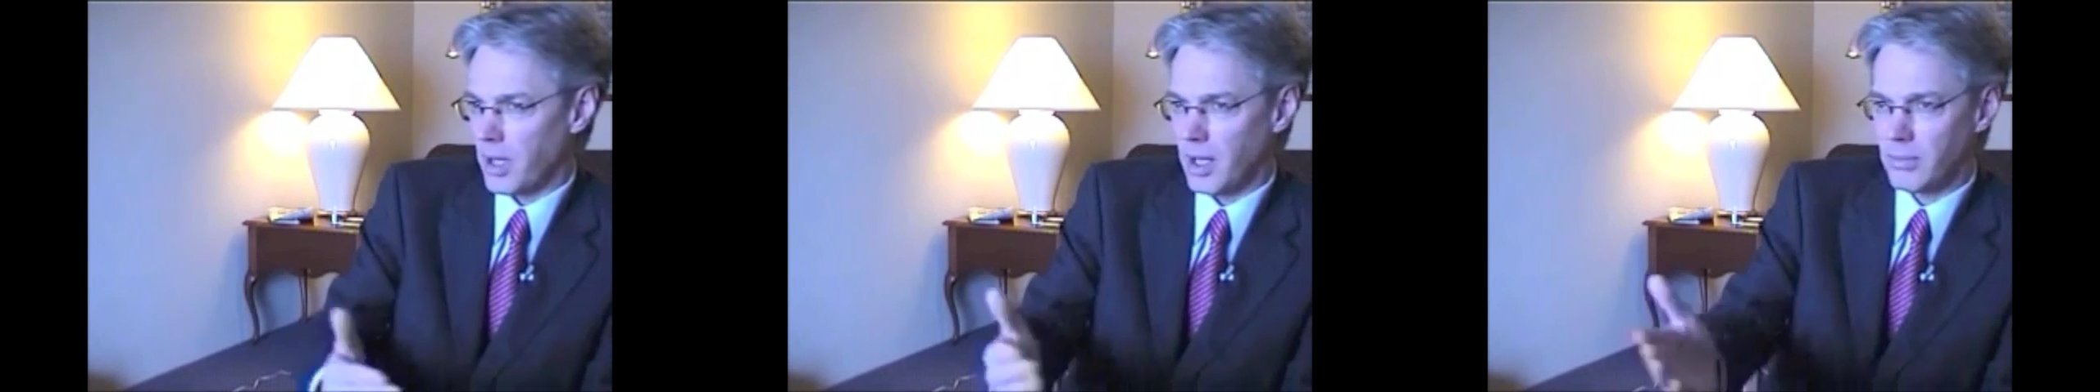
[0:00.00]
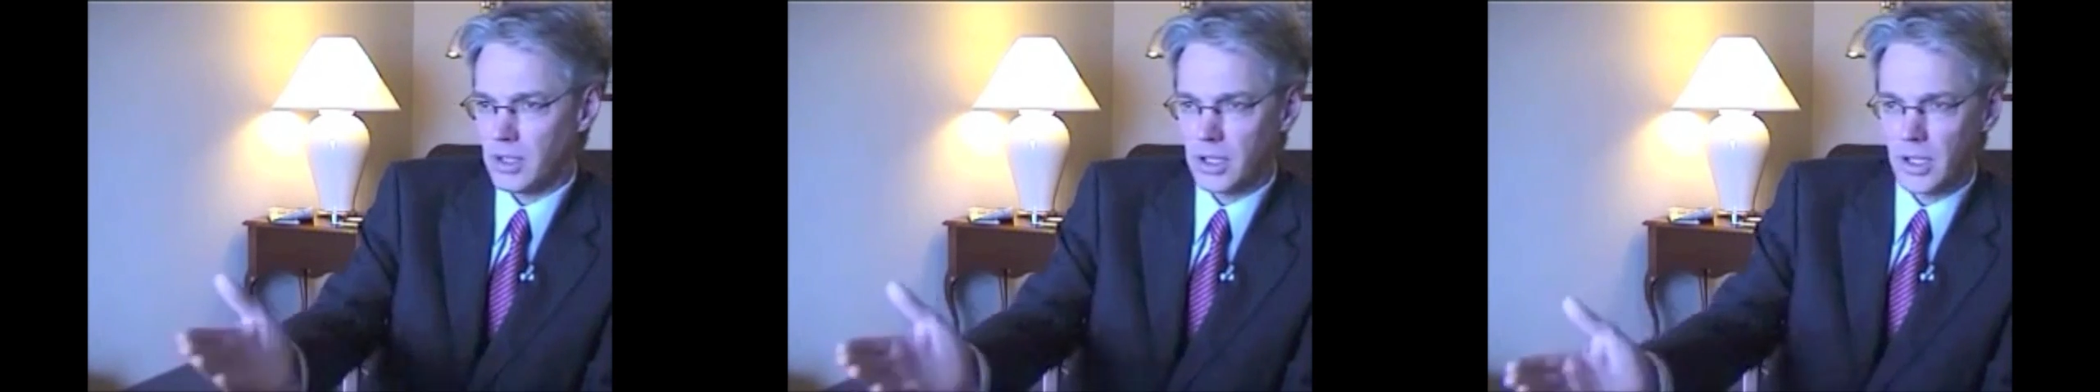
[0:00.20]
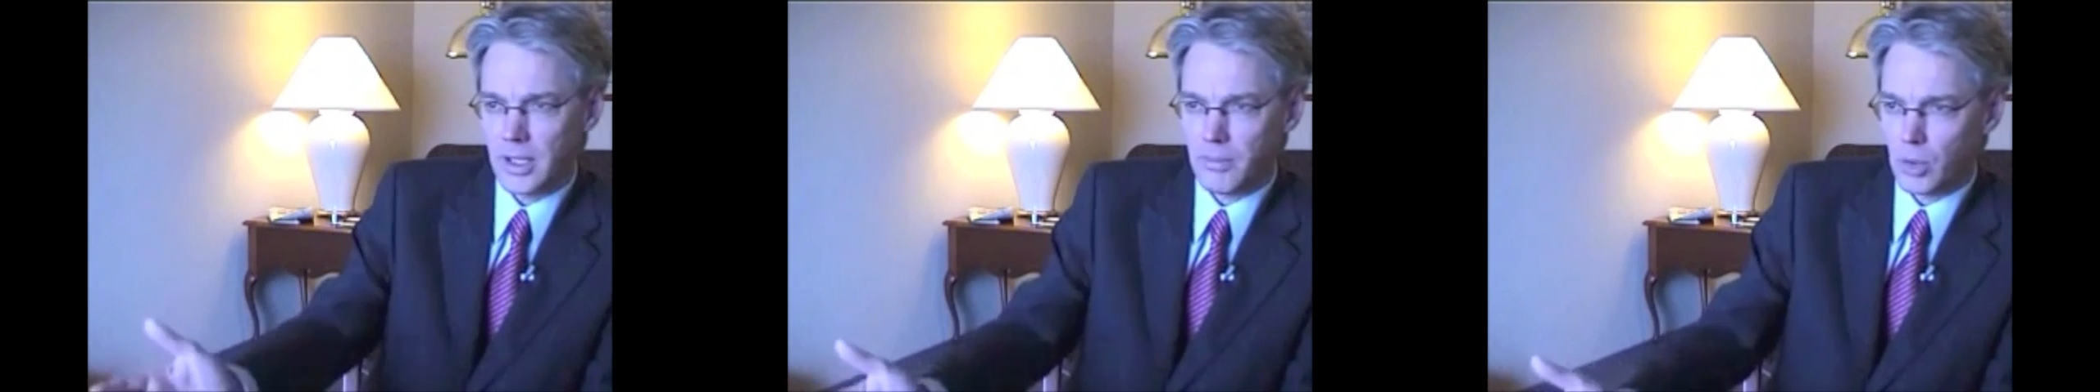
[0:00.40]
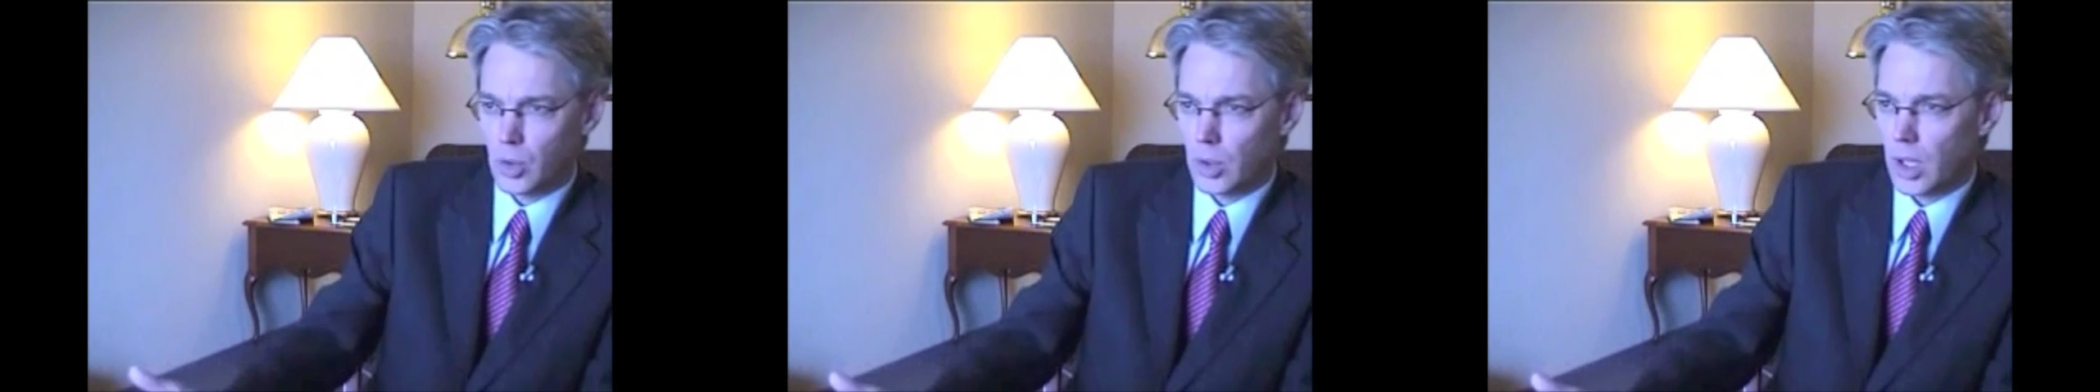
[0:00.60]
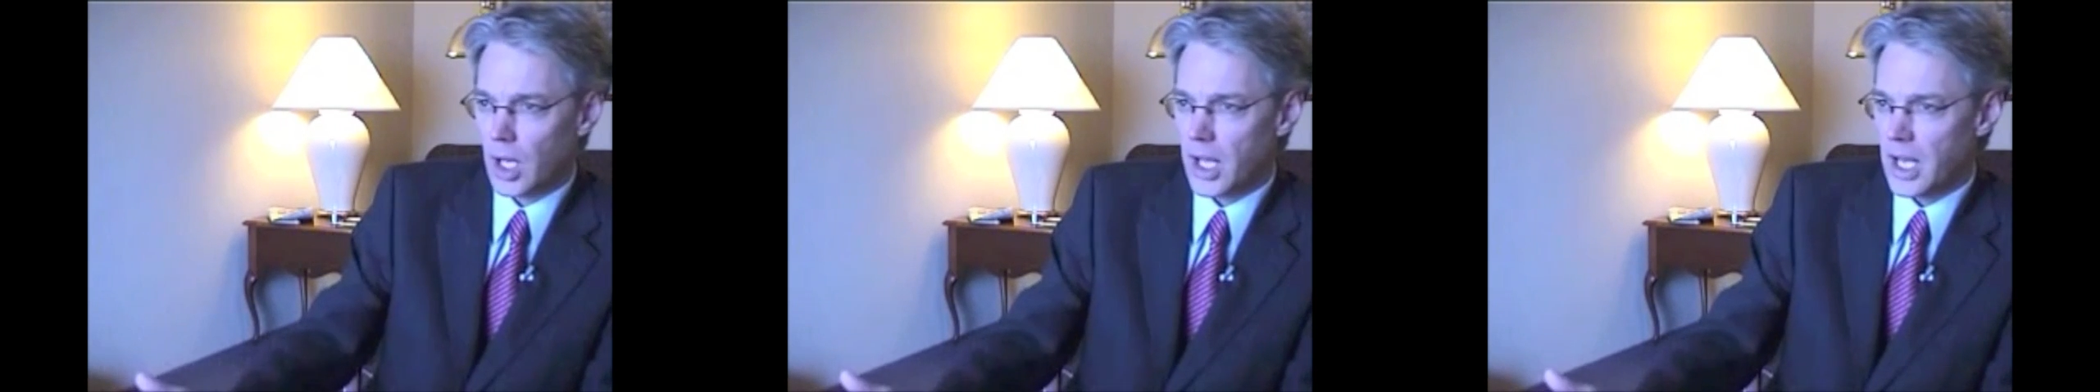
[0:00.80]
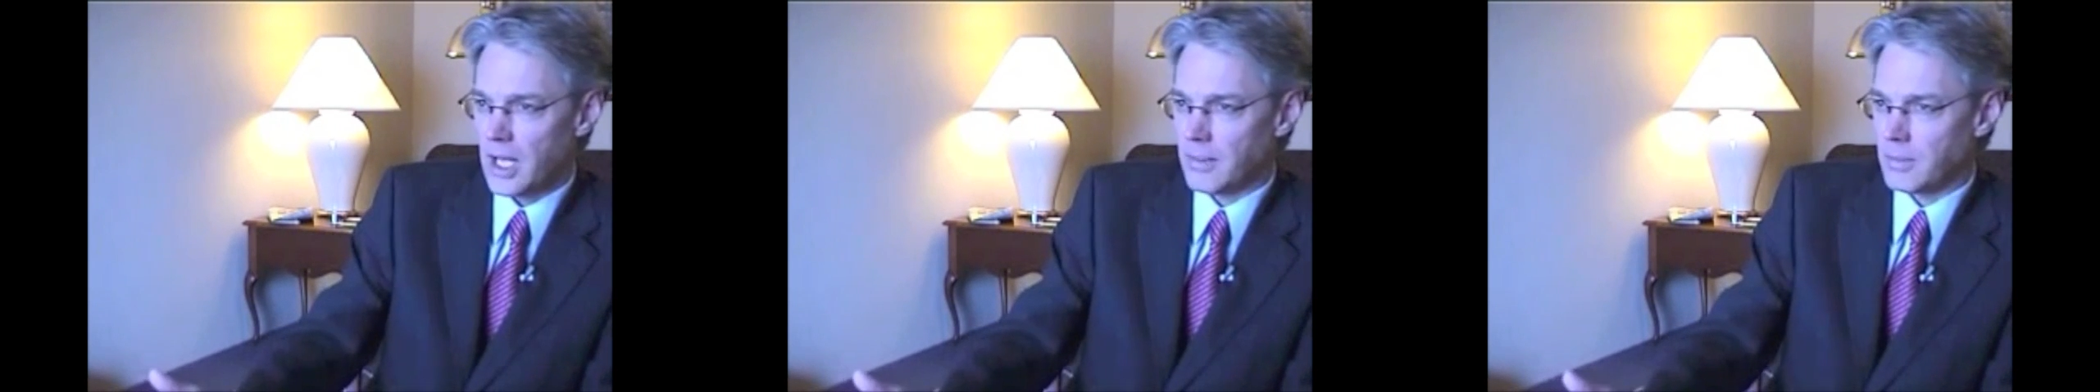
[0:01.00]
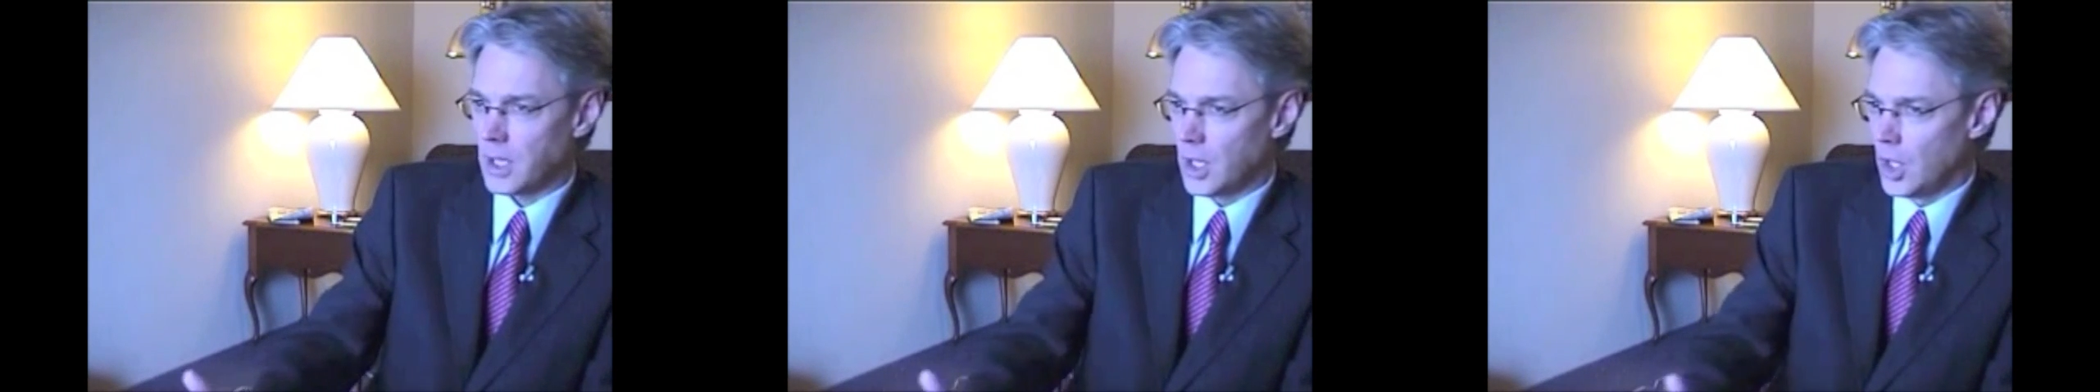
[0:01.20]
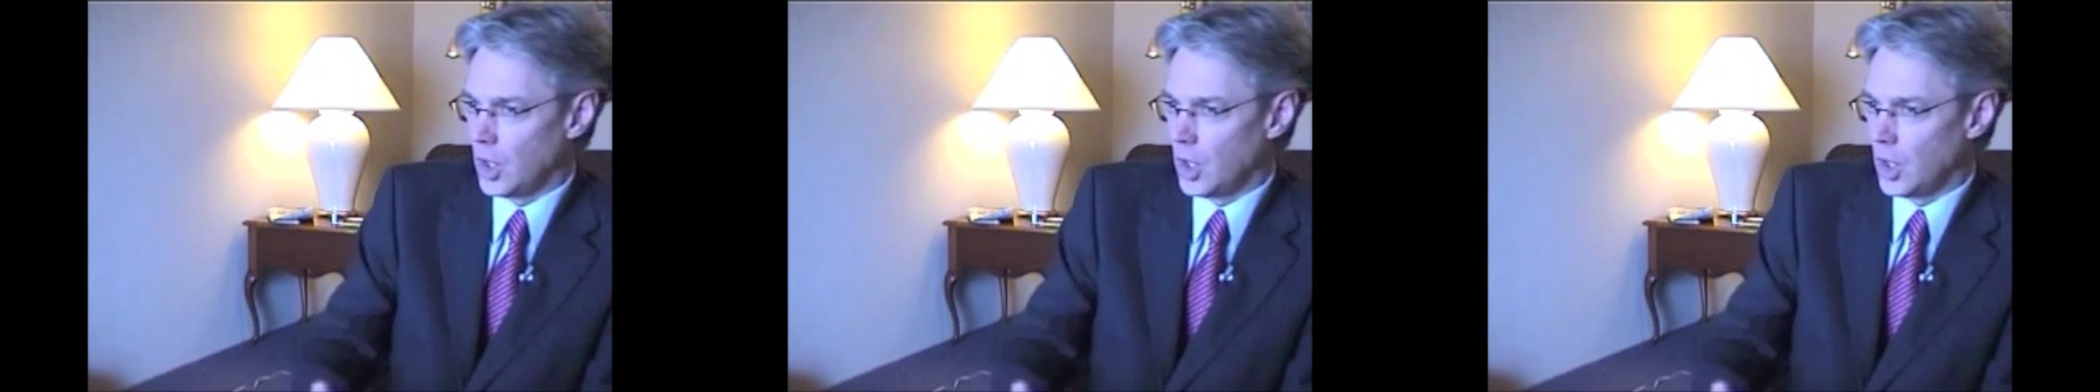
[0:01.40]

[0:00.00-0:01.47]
publicly proclaimed